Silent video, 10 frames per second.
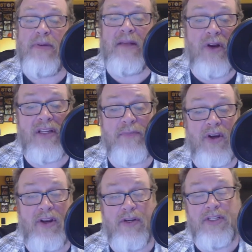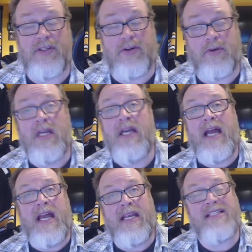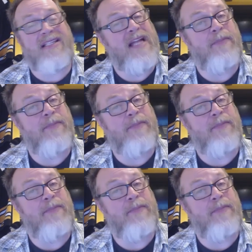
Yeah, they played Marcus Mariota too, and